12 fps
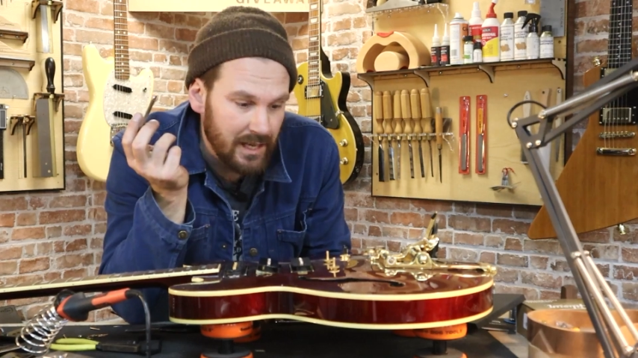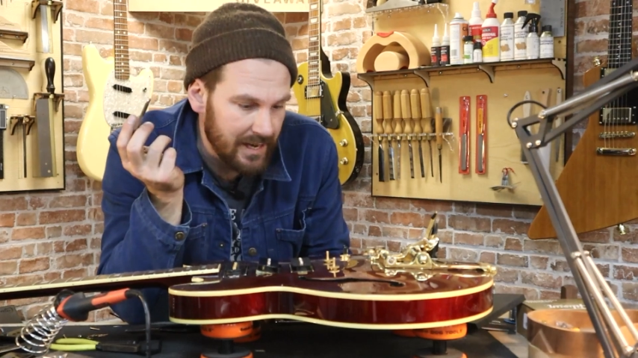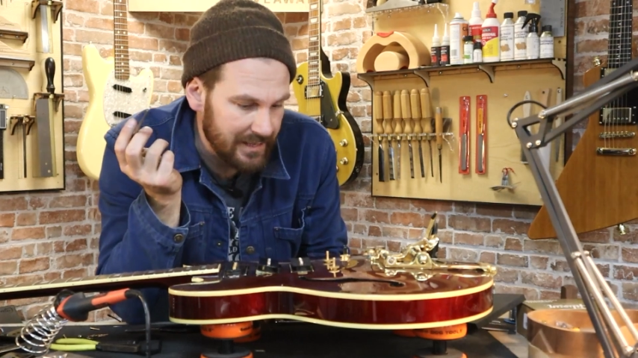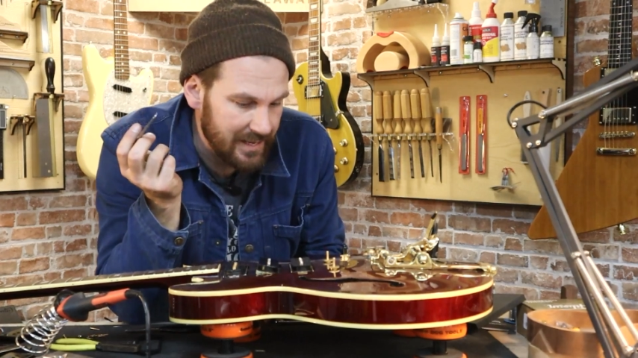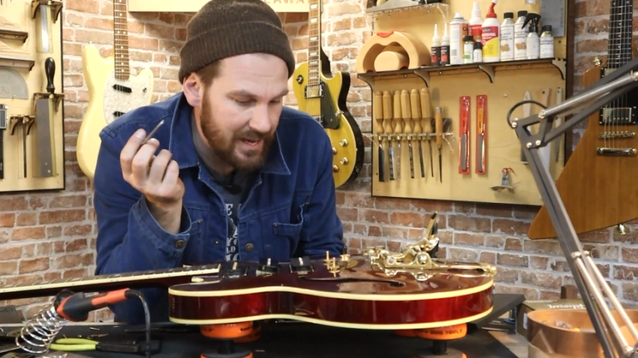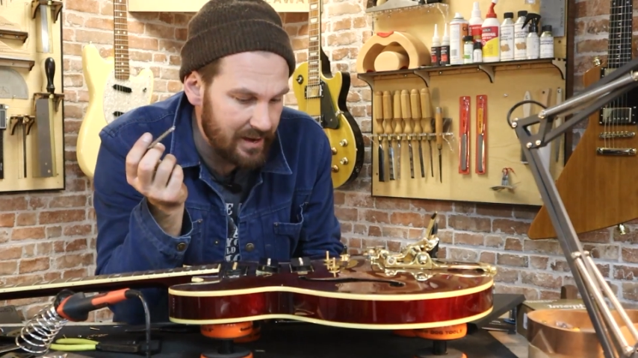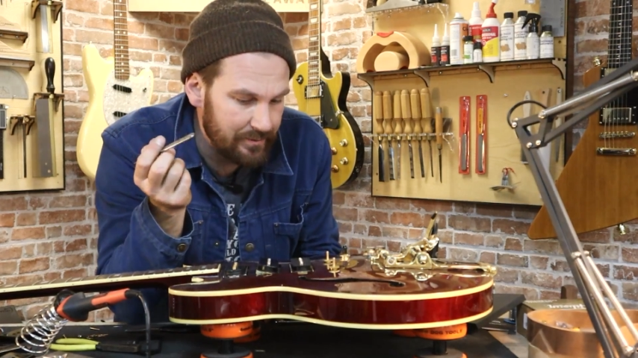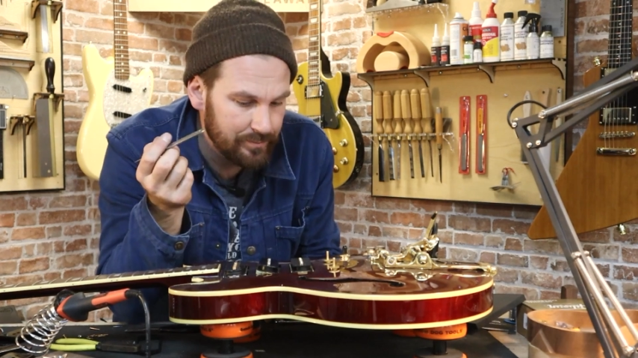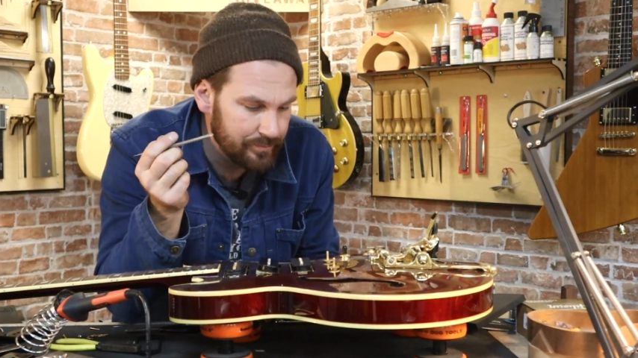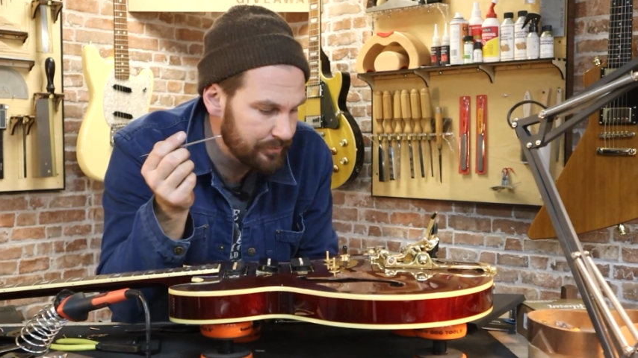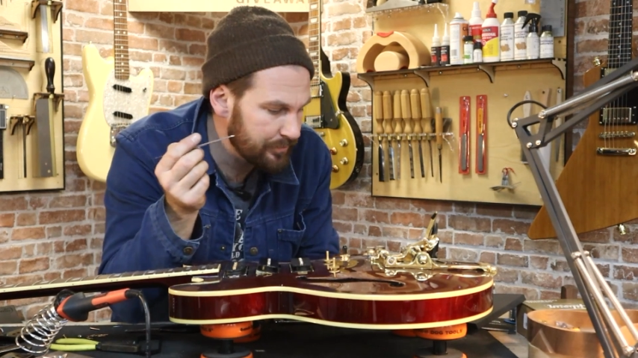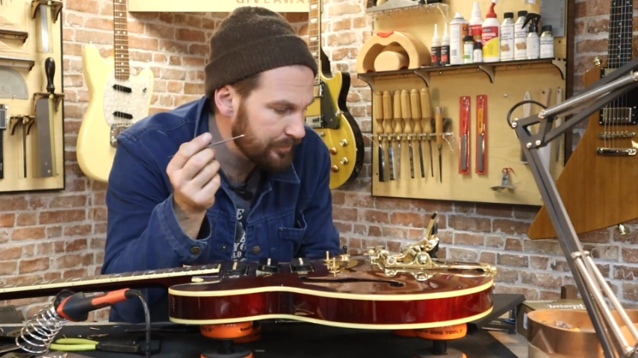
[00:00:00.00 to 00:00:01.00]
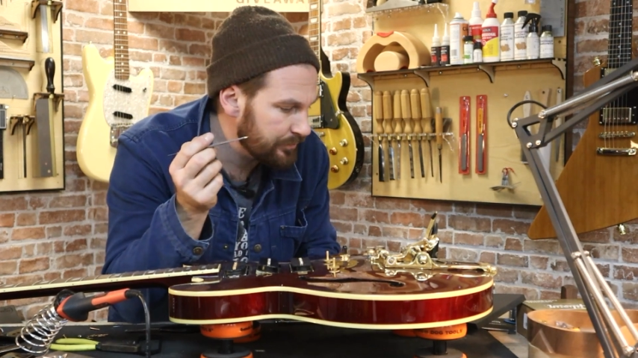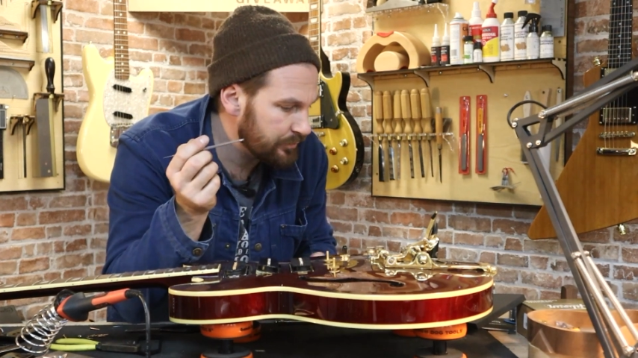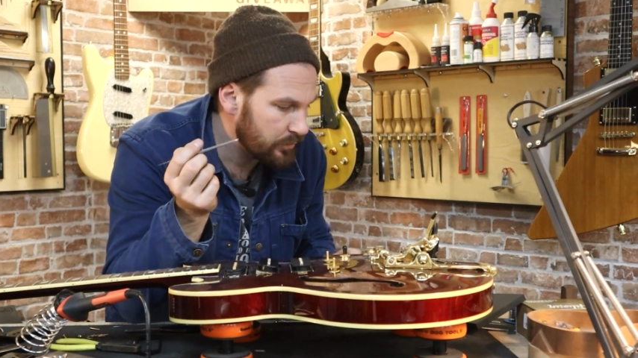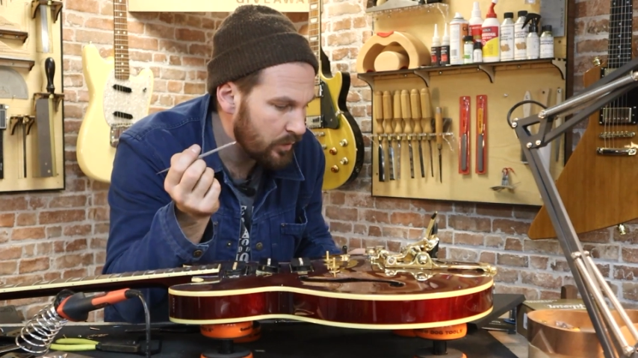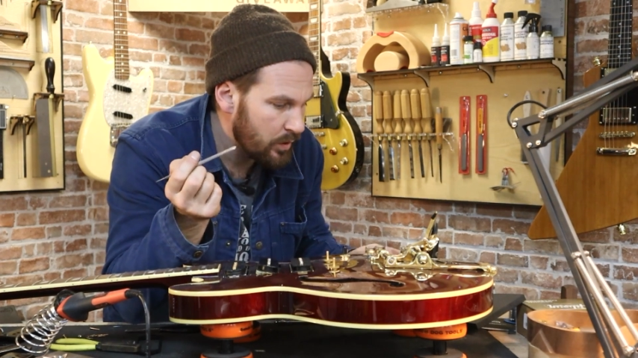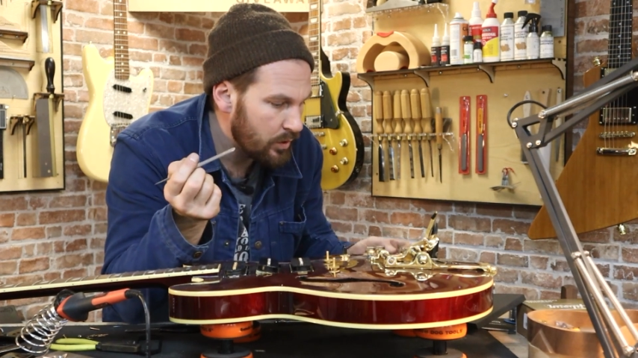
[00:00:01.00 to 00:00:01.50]
And again,
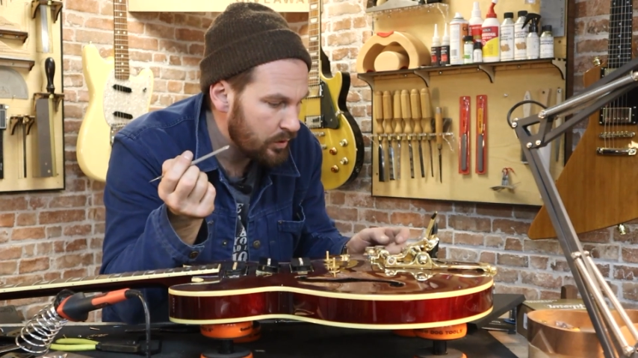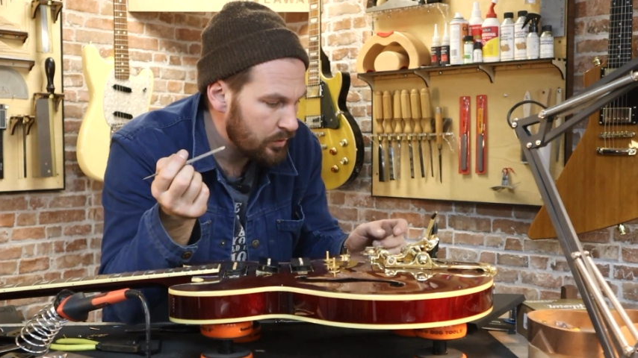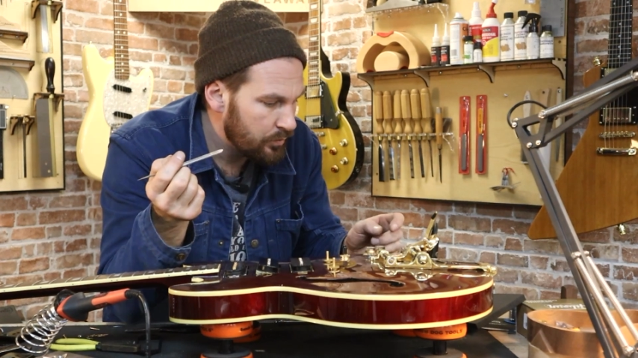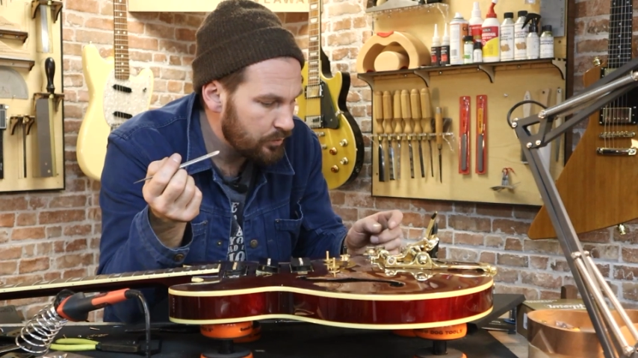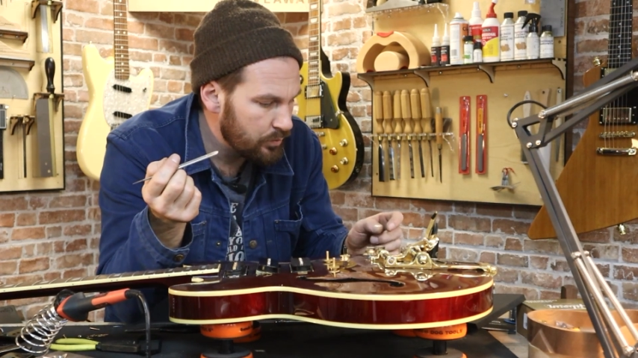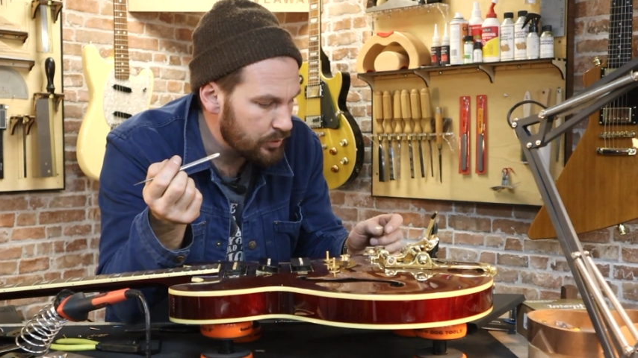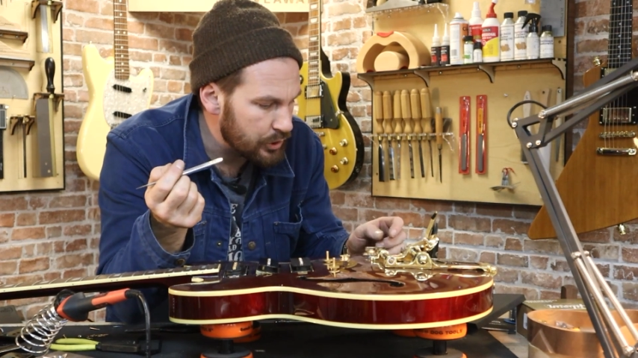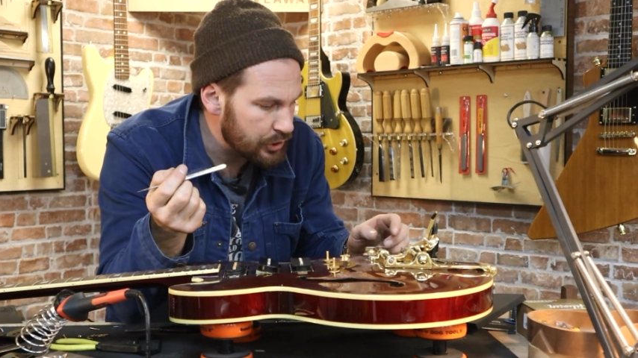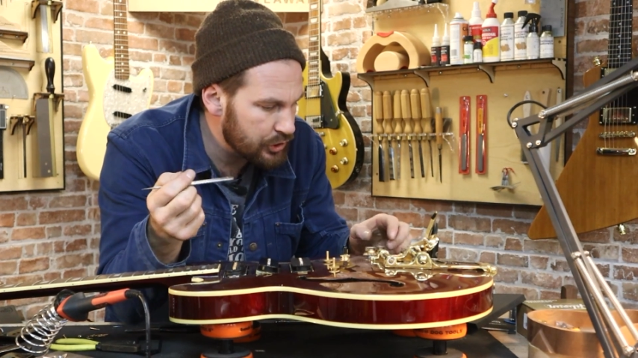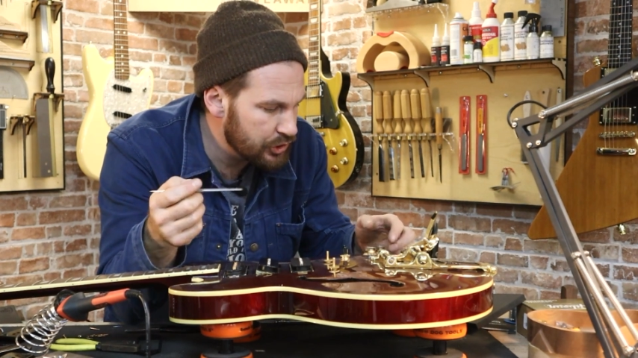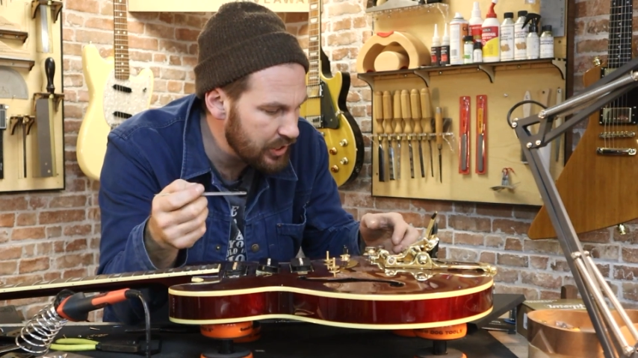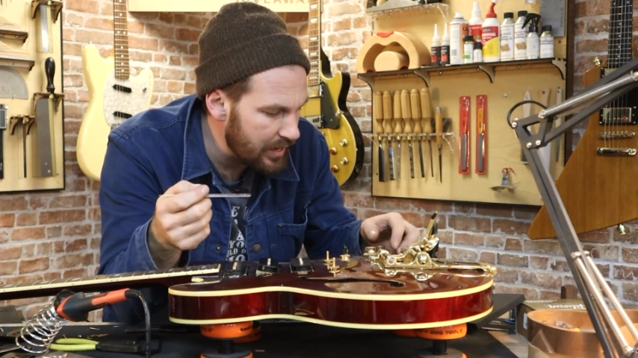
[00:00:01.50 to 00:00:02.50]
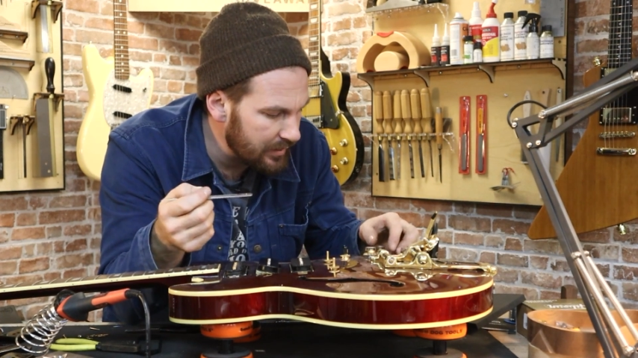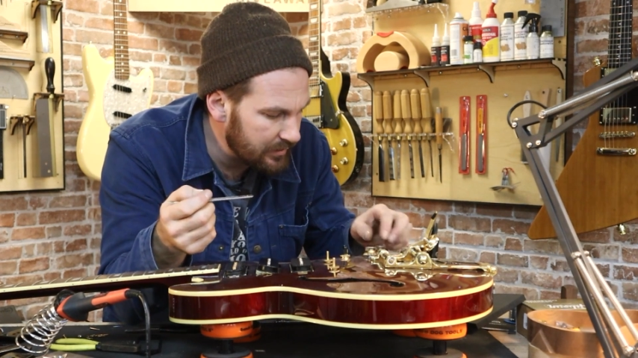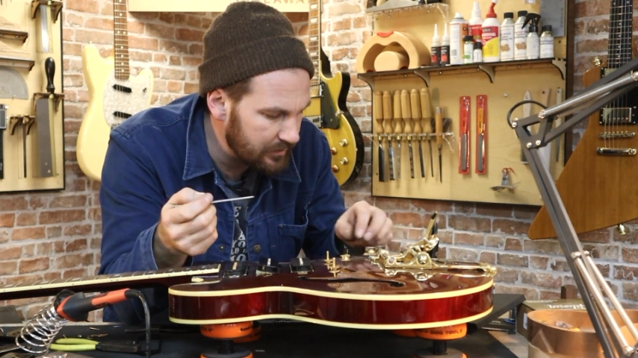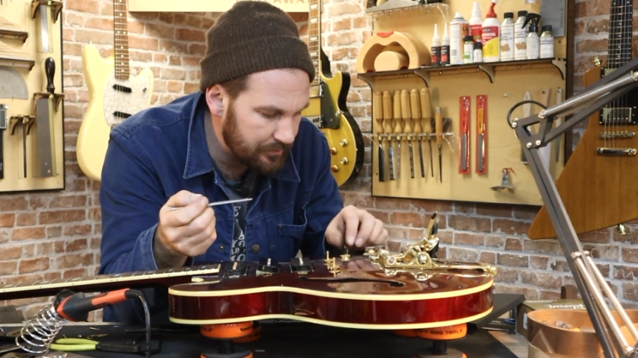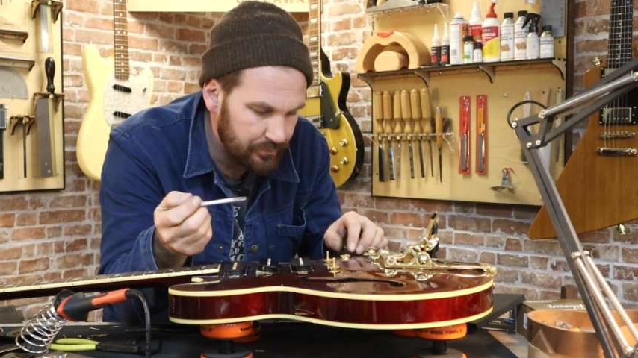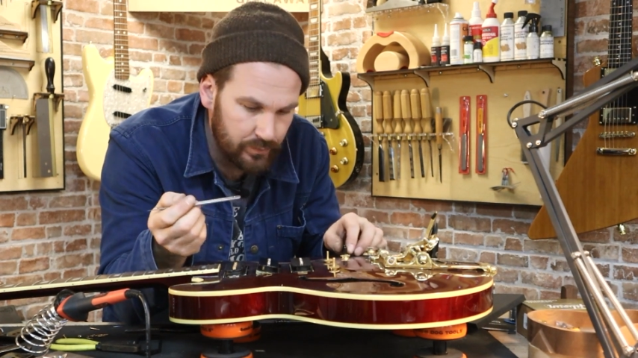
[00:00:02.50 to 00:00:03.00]
we'll just
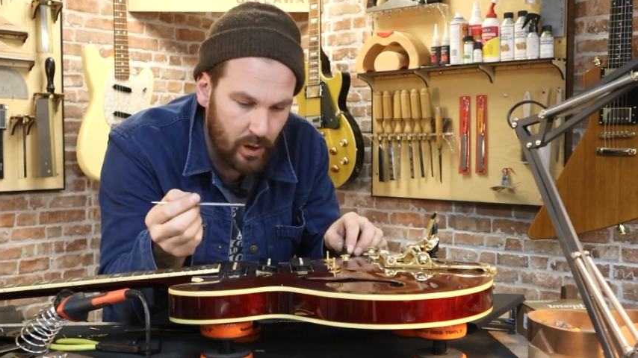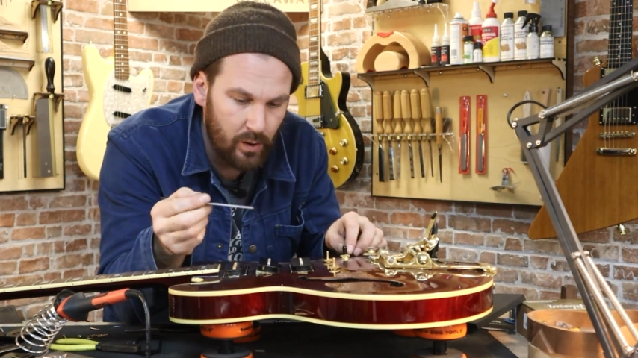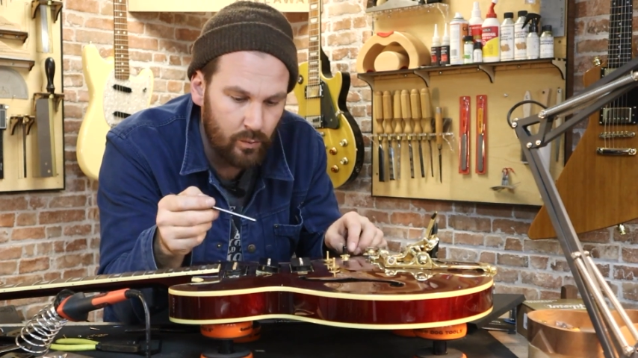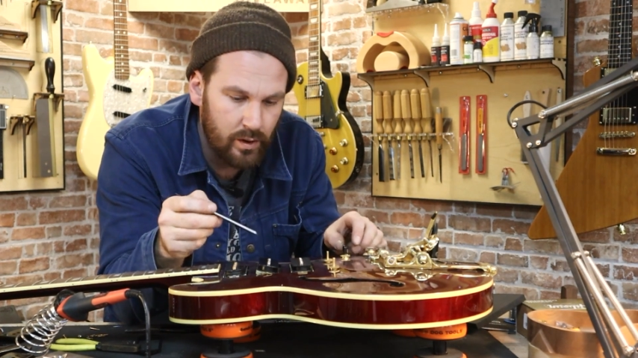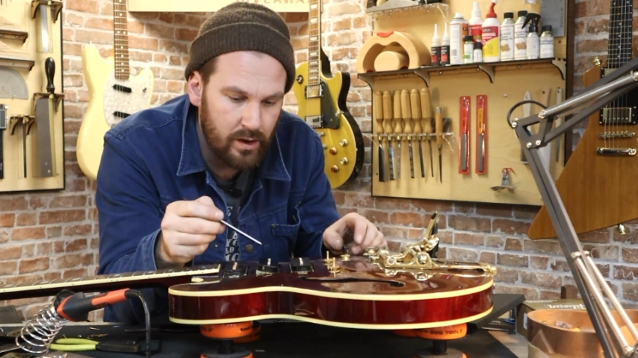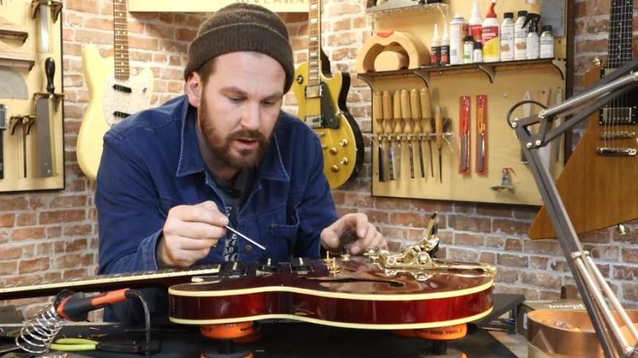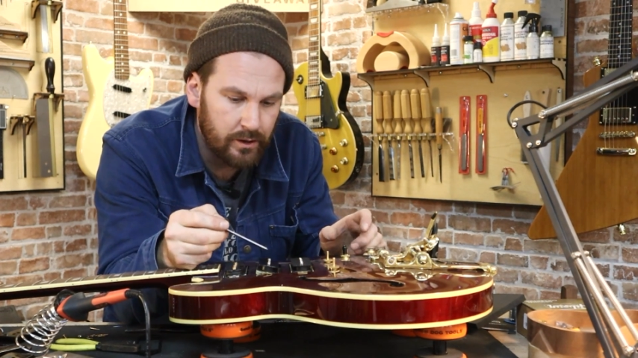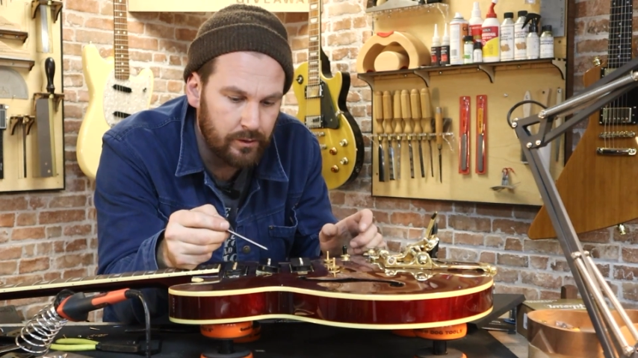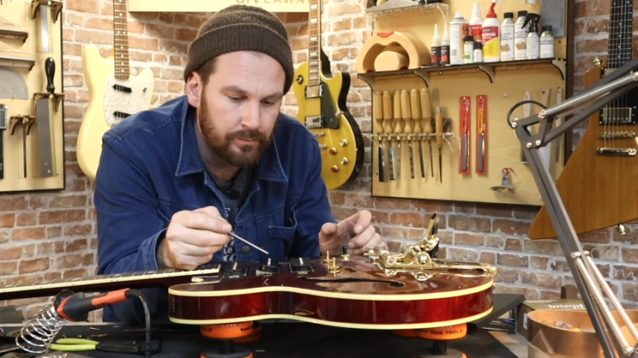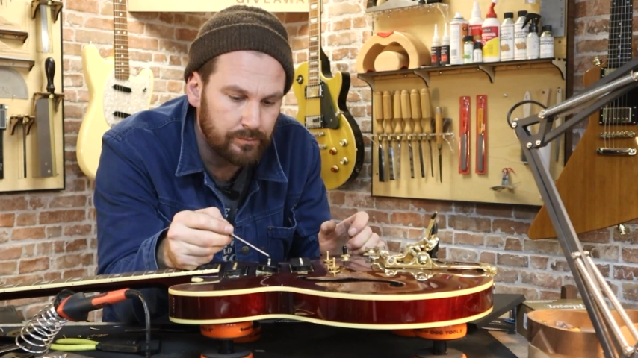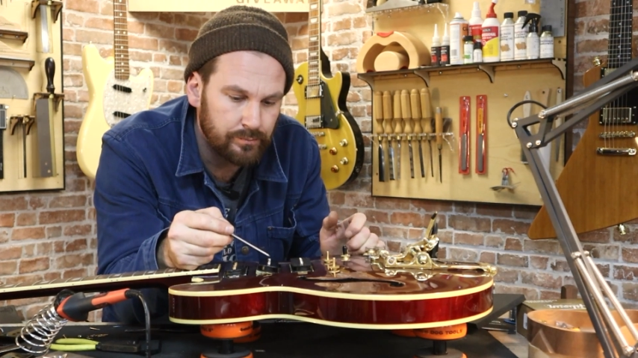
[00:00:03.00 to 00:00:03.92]
check our work.